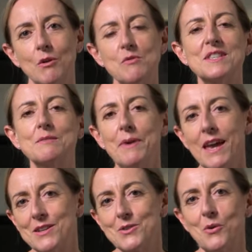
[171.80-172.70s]
We
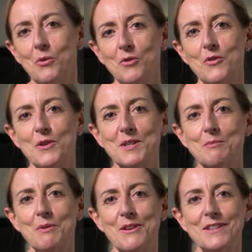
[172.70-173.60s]
respect all of your
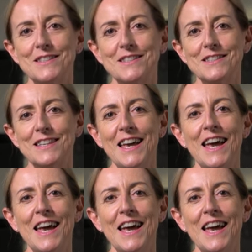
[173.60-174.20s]
experiences,